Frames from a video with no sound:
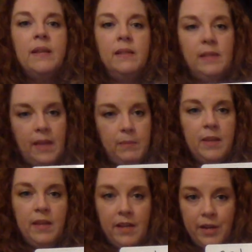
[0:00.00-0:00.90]
Same
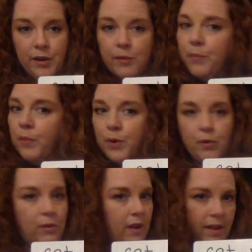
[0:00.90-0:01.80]
thing here.
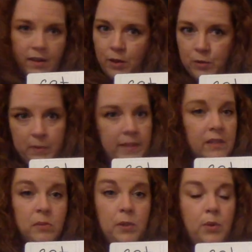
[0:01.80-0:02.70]
no
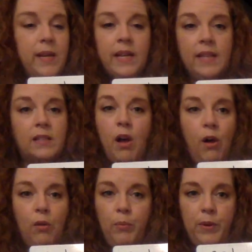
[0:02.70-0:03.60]
spaces between. It's
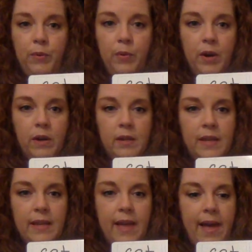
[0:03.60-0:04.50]
all one word.
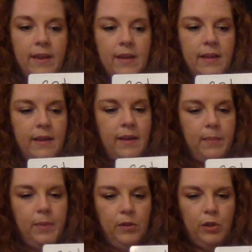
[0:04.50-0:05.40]

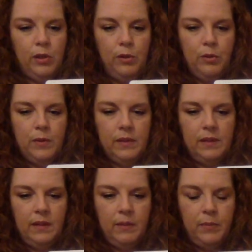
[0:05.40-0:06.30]
Catnip. 2
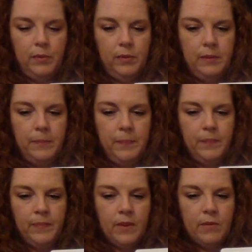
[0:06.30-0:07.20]
syllables.
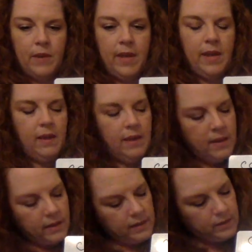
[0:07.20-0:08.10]
Okay?
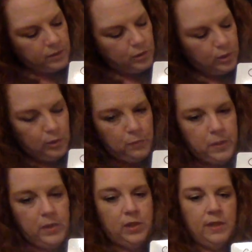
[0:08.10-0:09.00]
Because it's 2
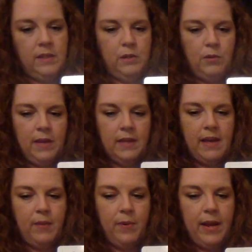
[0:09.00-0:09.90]
pushes to get
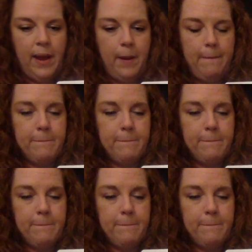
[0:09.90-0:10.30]
that one out.